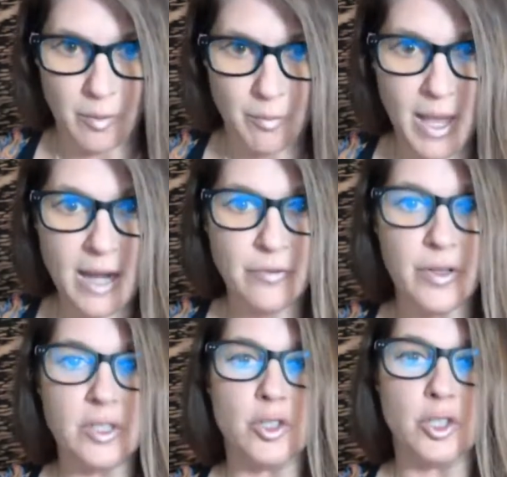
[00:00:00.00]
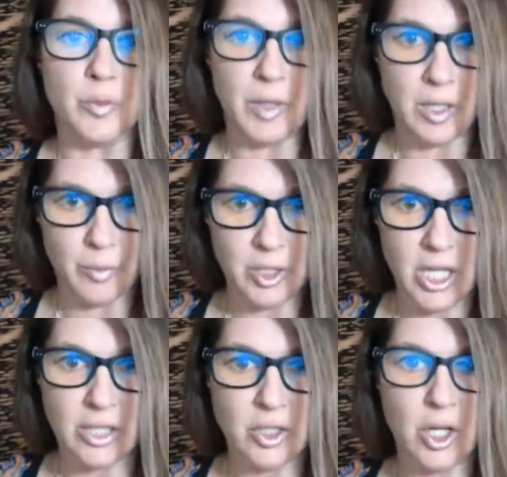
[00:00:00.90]
manifestor or splenic
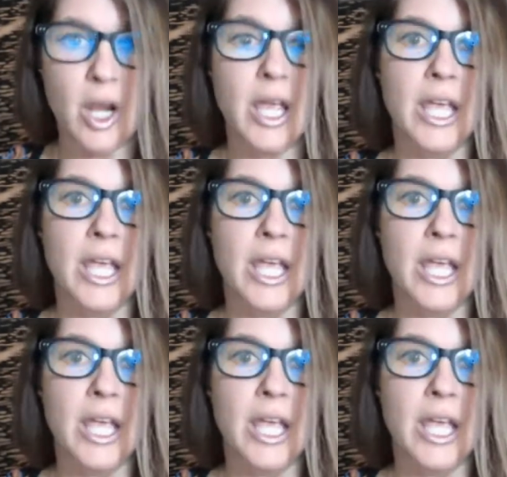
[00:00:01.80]
projector?